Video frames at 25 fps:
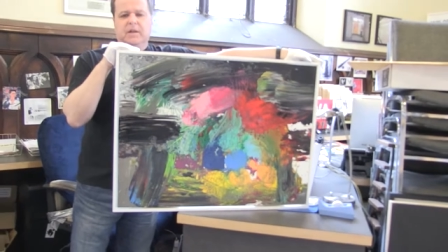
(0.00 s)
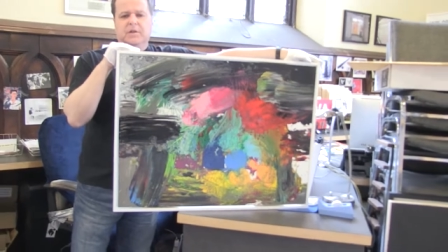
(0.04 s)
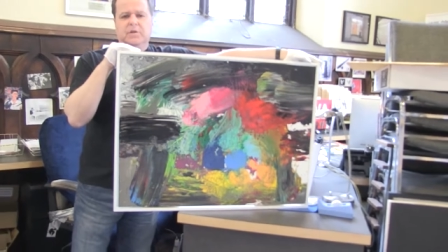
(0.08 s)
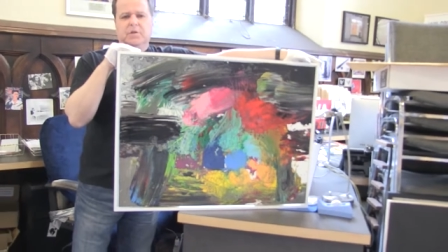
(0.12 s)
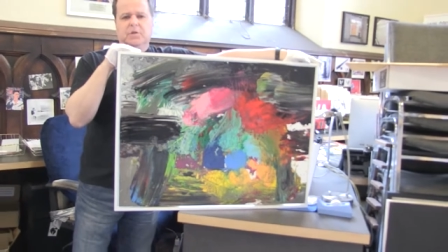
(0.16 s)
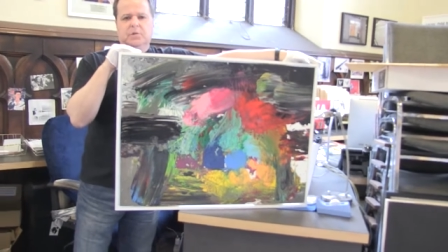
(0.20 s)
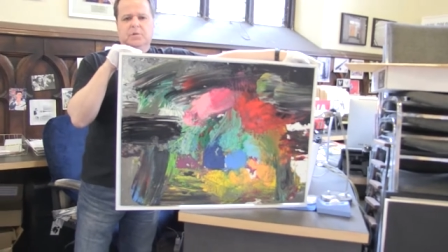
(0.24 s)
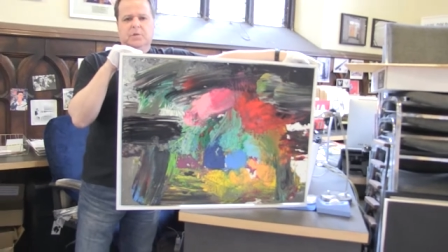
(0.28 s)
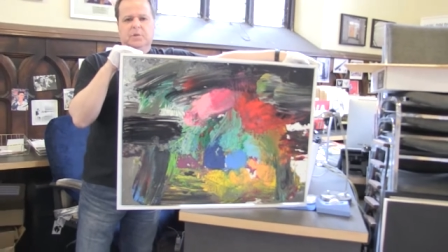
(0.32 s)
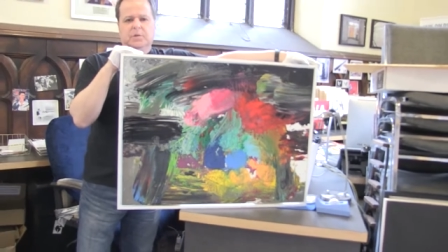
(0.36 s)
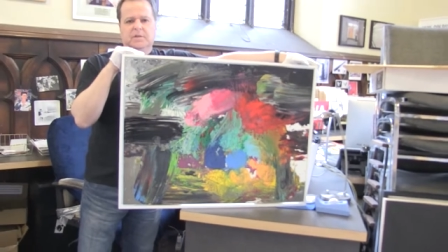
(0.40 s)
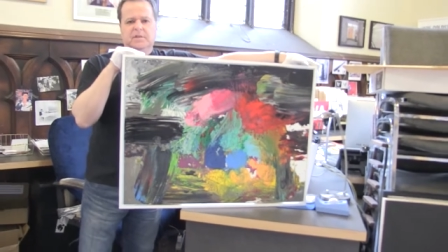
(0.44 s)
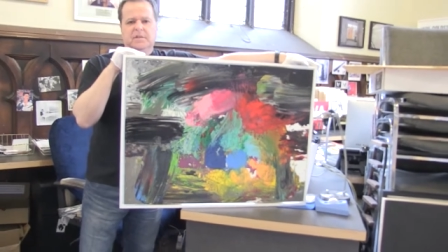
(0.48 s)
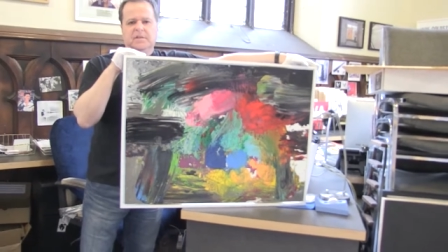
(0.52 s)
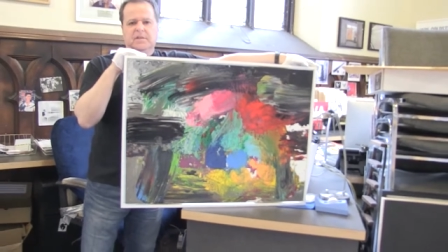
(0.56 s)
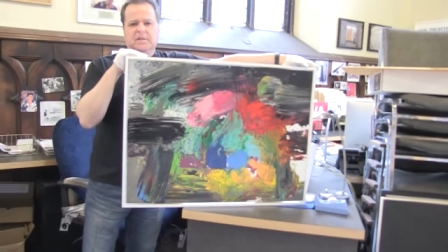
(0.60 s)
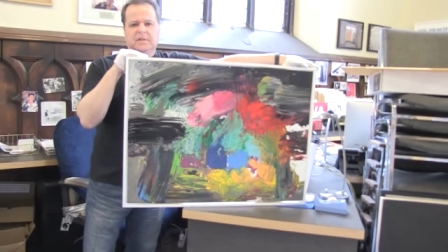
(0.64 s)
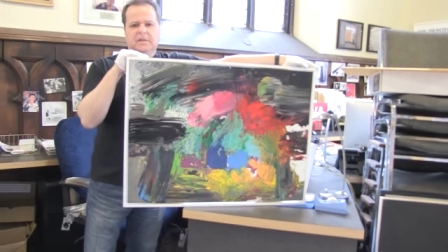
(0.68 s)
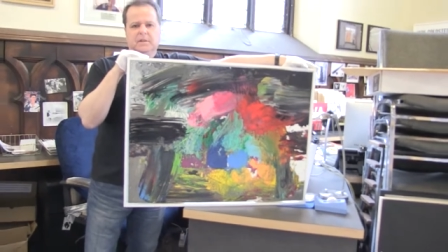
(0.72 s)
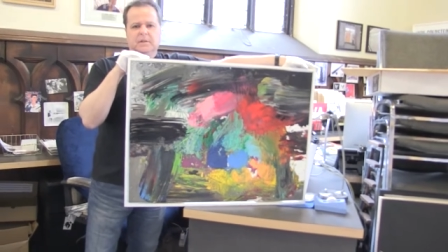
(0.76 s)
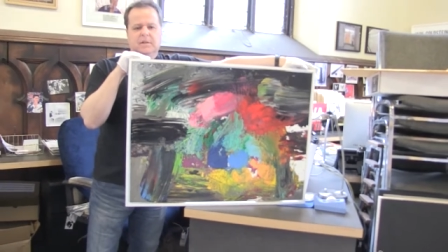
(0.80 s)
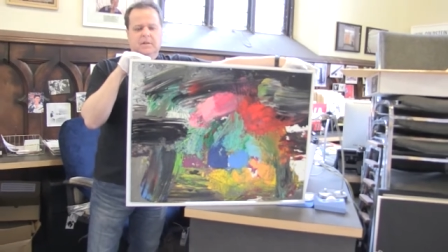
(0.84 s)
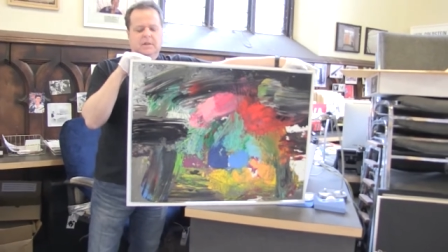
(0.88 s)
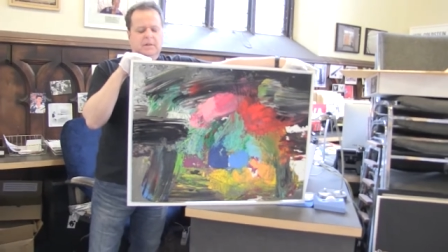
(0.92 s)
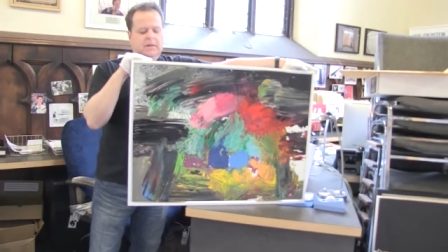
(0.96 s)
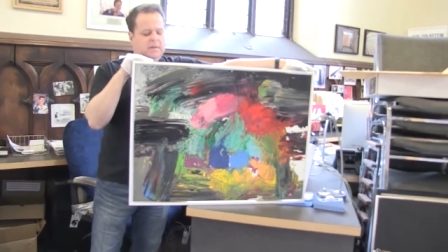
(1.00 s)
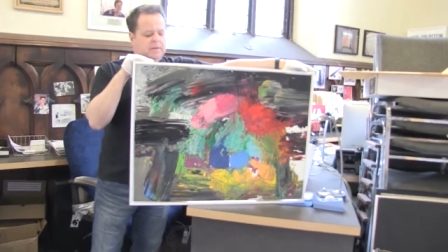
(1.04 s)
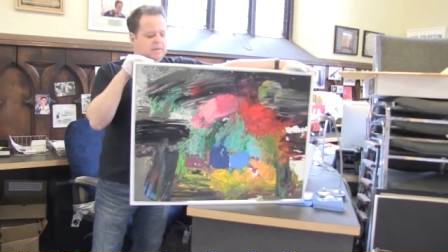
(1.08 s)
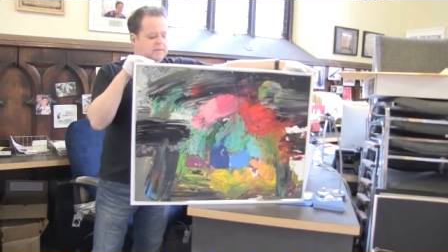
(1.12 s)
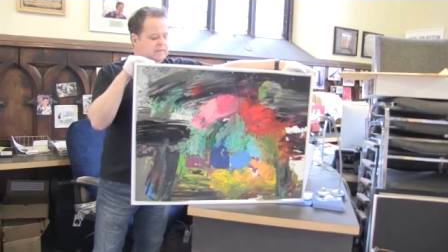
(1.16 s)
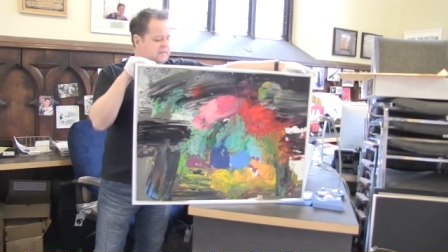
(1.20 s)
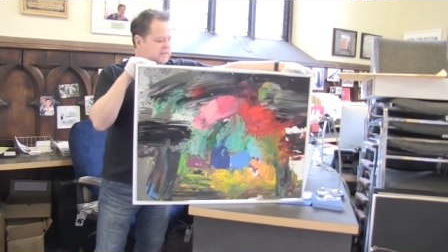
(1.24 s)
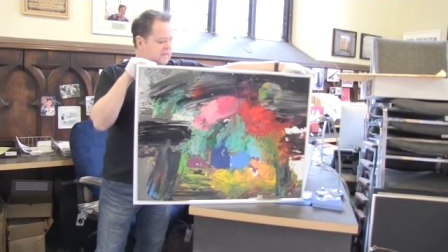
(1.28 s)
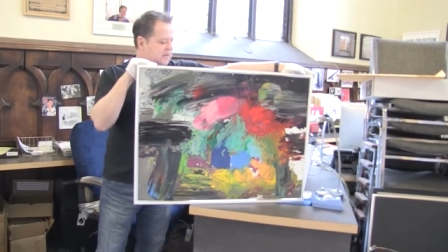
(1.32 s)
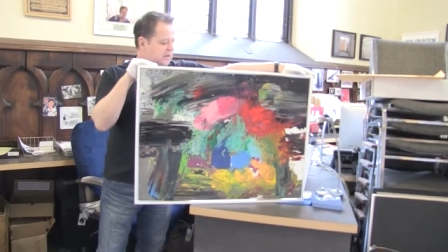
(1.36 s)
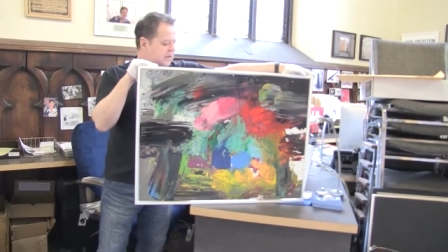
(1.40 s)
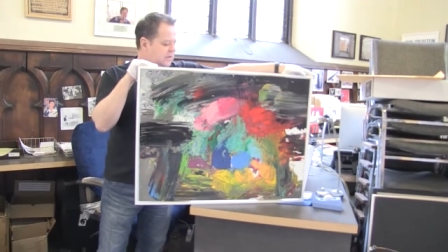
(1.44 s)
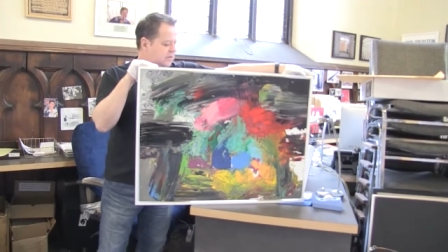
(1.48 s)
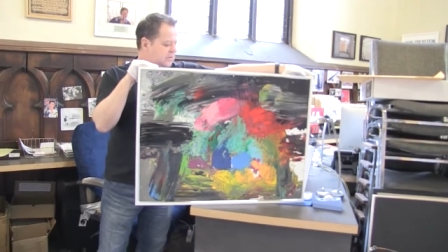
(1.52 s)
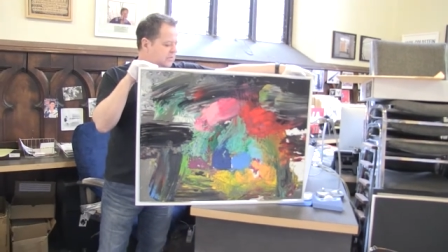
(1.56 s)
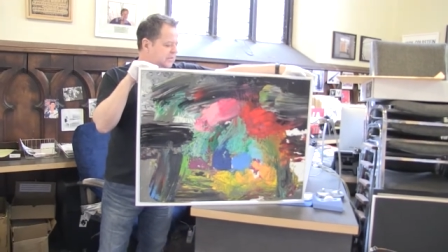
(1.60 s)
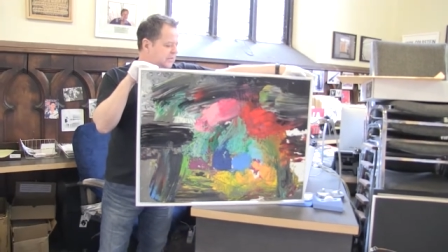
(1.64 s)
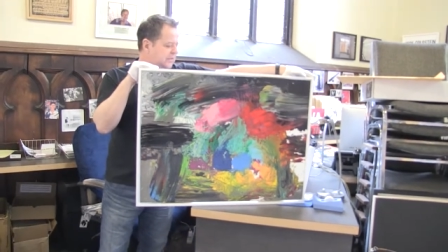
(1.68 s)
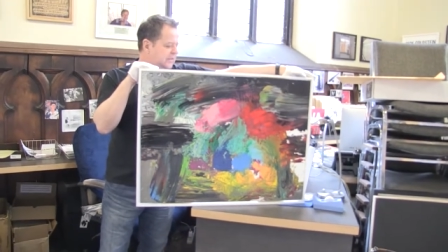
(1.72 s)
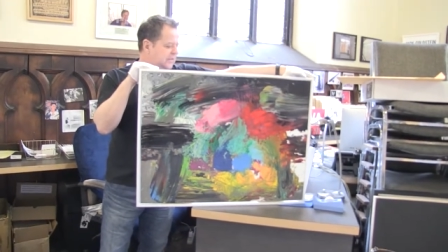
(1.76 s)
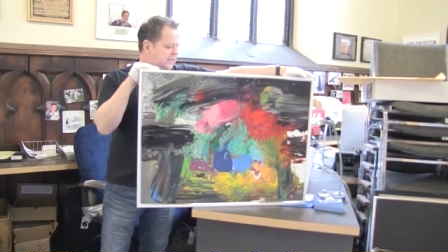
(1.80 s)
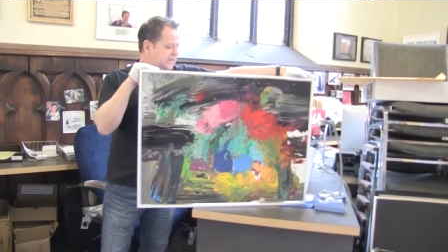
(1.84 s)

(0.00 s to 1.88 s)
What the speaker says: tools. So